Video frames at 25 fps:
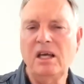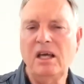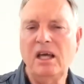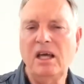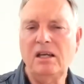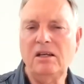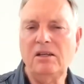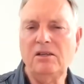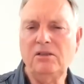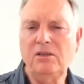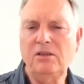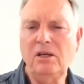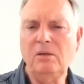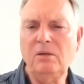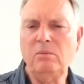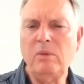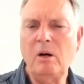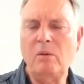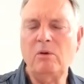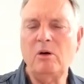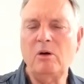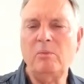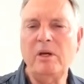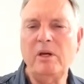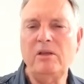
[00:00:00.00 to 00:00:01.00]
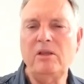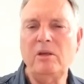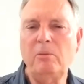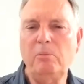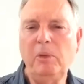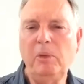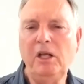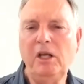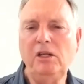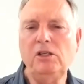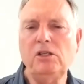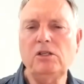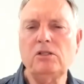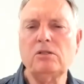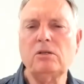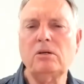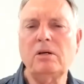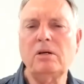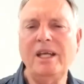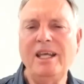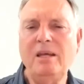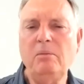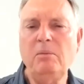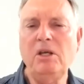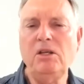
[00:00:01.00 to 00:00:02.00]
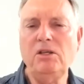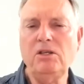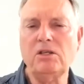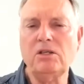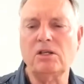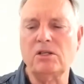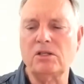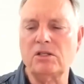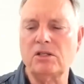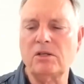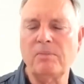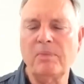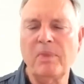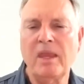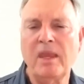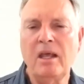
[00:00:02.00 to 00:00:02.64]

And a third one will be the pictures or images.